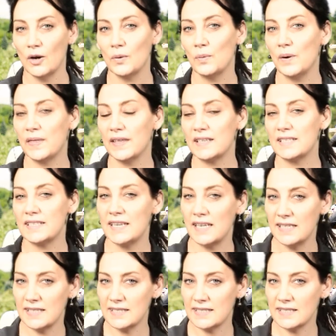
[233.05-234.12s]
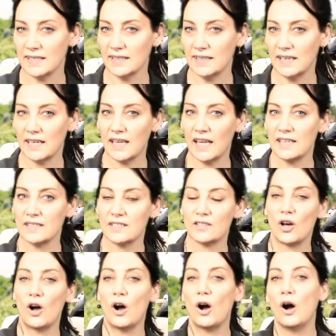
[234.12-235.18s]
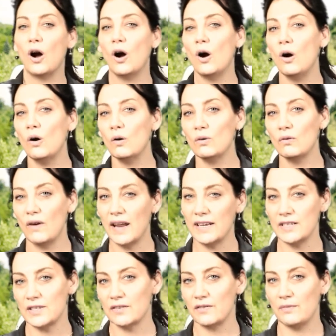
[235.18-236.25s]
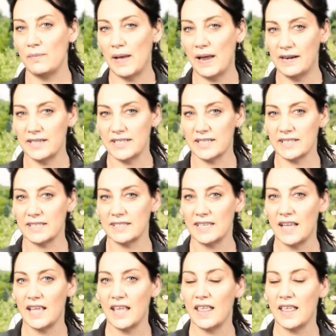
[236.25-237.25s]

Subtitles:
whether tested against the whole range of marriages,